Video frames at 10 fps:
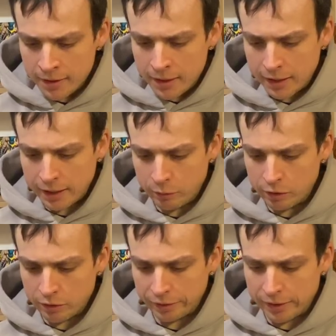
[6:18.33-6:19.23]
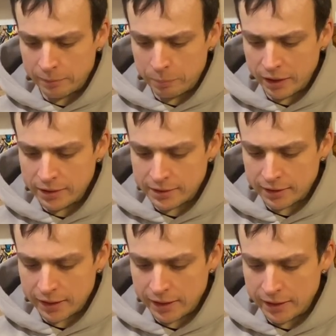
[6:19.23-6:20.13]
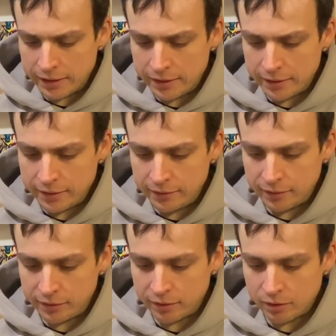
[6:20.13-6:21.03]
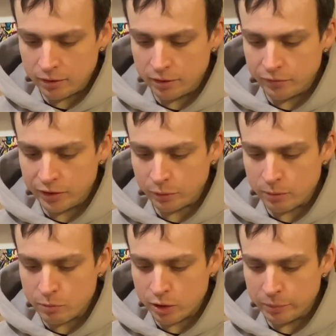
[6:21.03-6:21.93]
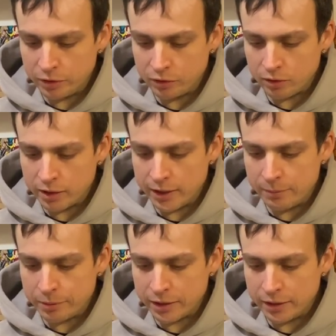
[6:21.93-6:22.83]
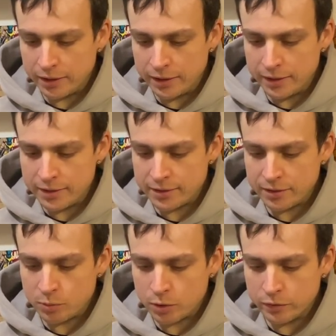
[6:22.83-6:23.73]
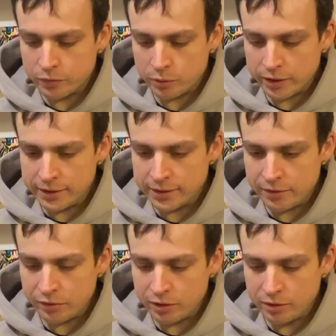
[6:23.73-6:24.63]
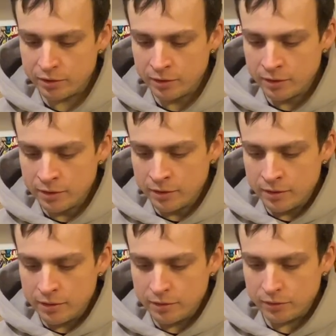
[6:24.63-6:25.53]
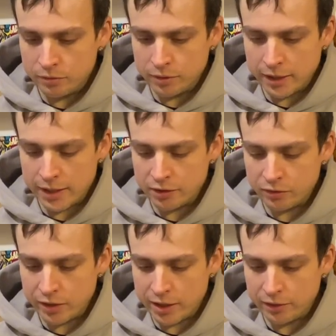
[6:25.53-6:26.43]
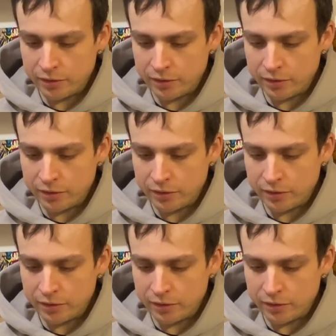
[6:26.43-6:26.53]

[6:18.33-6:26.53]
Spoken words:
Now we've got the pincer candies, so this one might be shiny, but it isn't. 1227, so we'll catch that.